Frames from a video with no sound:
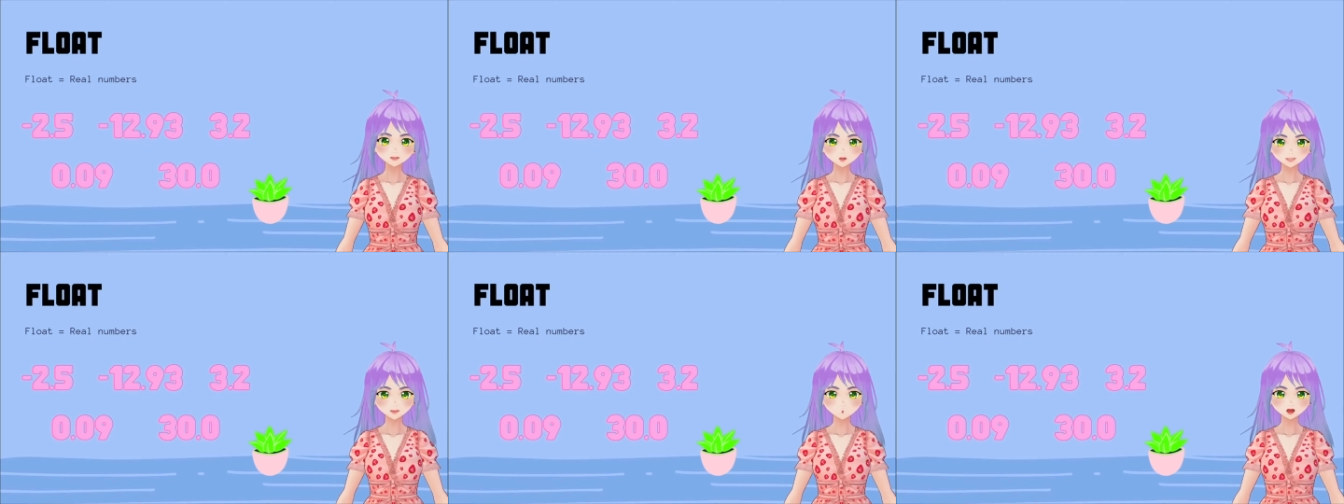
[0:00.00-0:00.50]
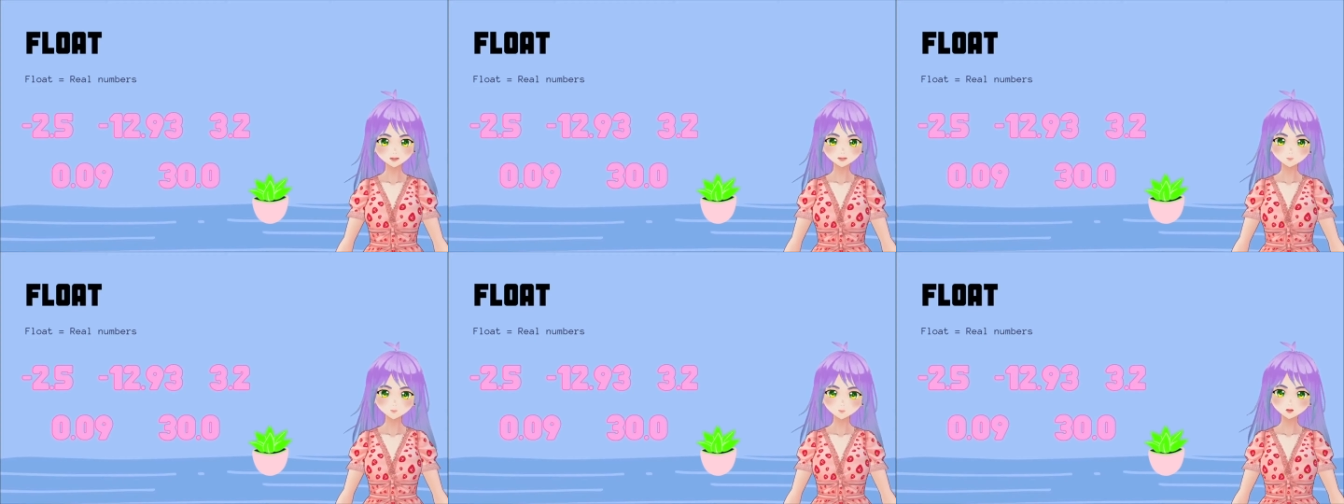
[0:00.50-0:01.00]
That's why
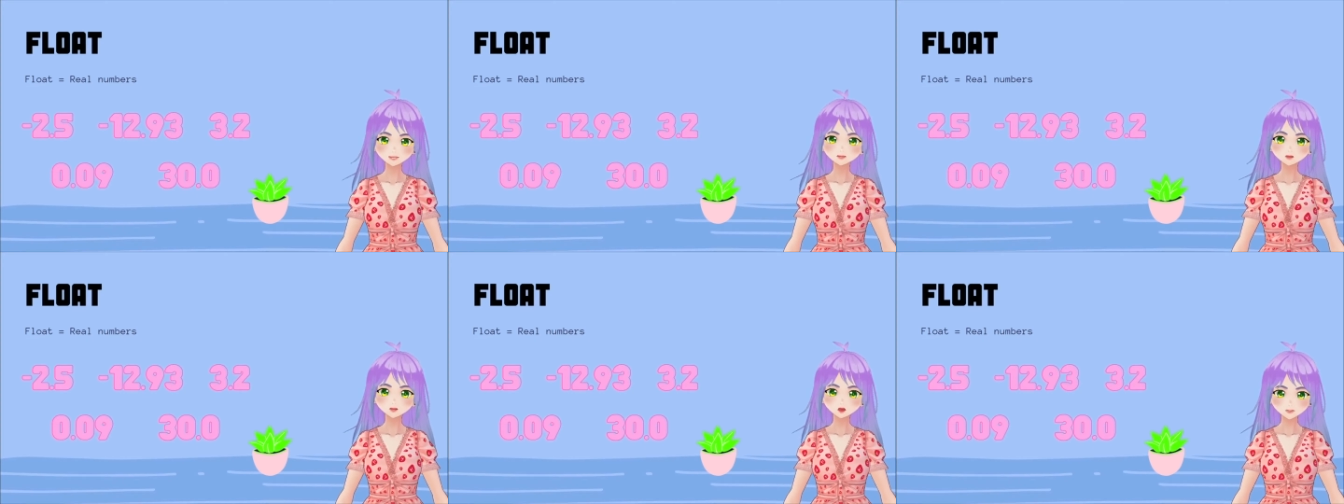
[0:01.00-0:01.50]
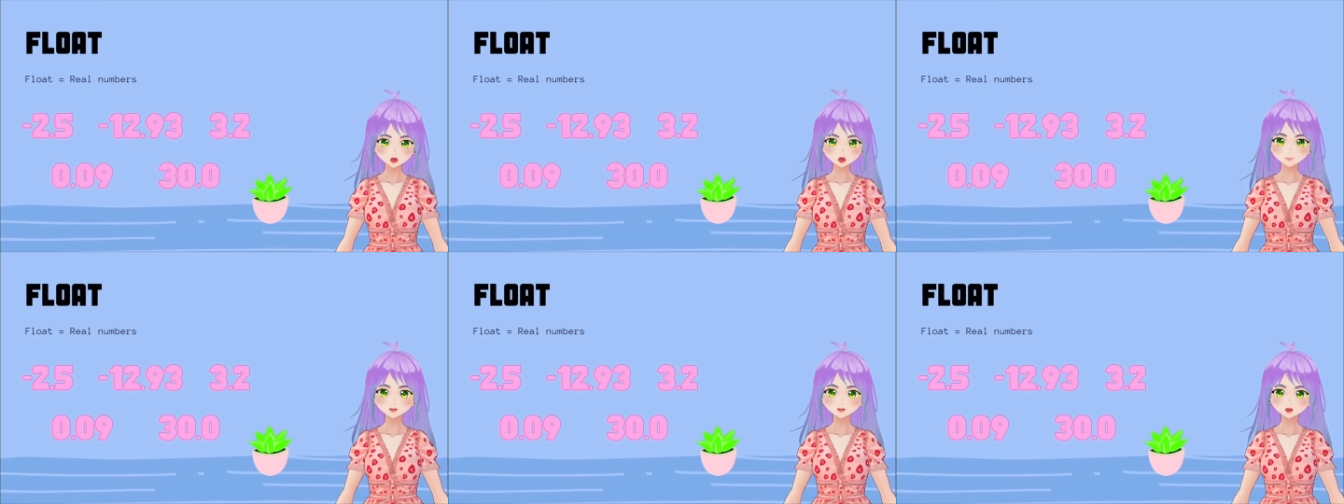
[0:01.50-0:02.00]

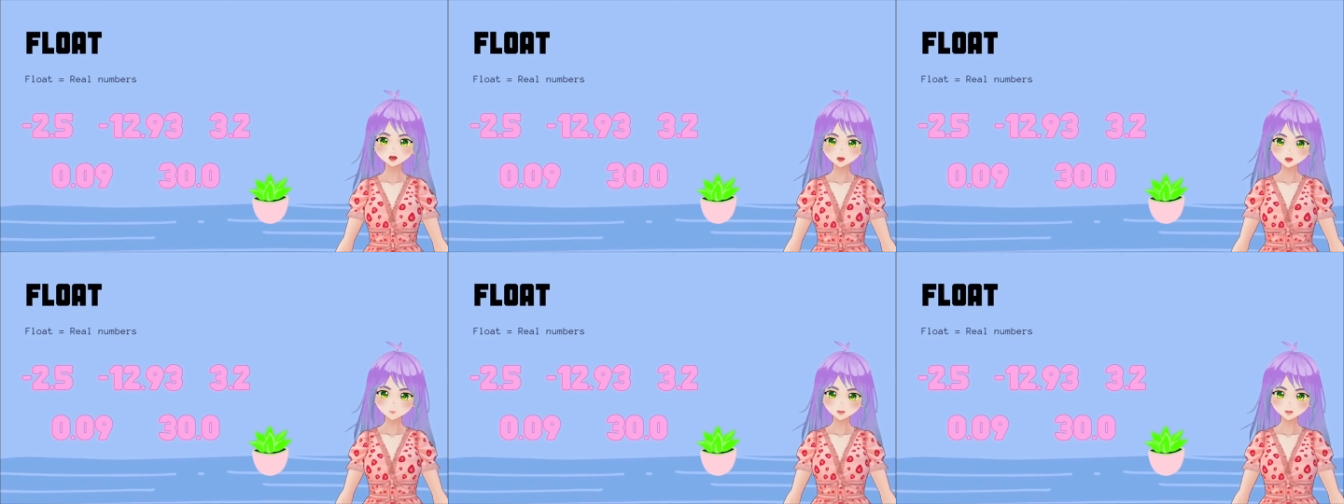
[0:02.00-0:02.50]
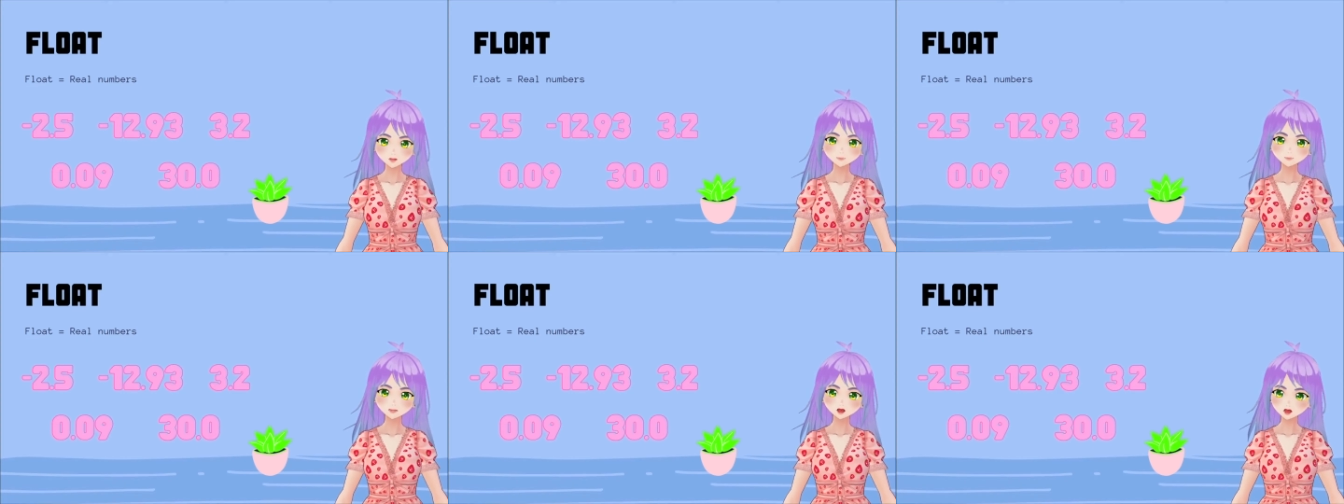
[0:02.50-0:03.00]
30.0
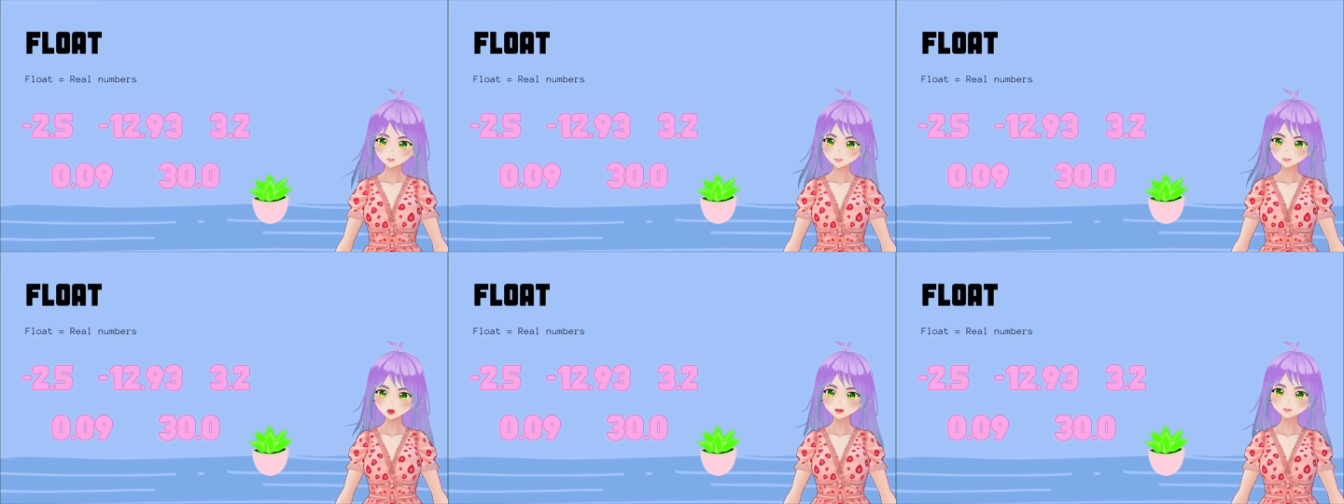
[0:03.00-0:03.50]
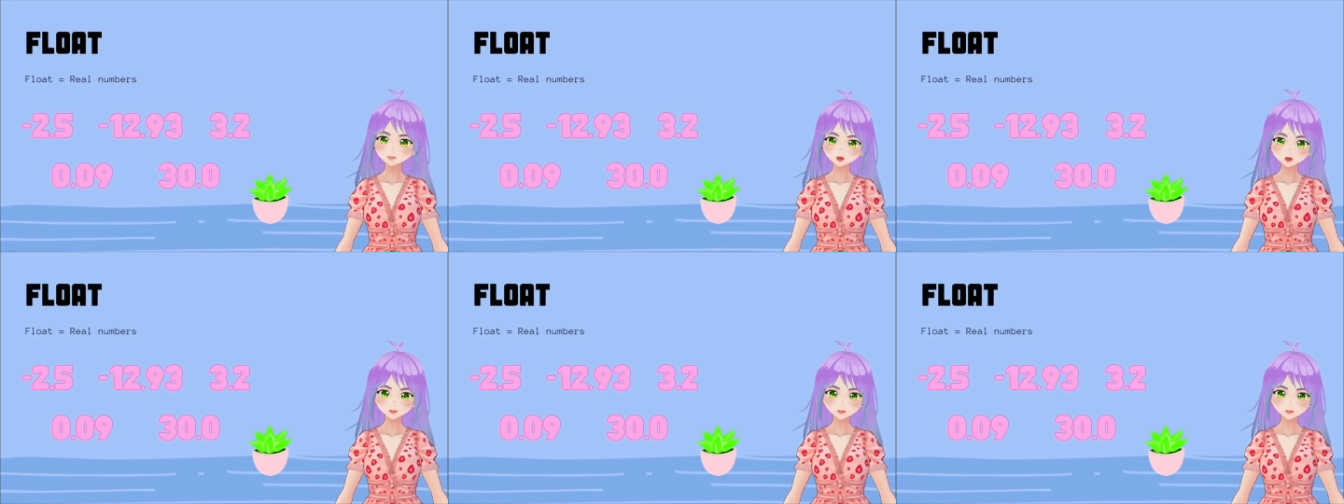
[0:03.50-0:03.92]
is a float number.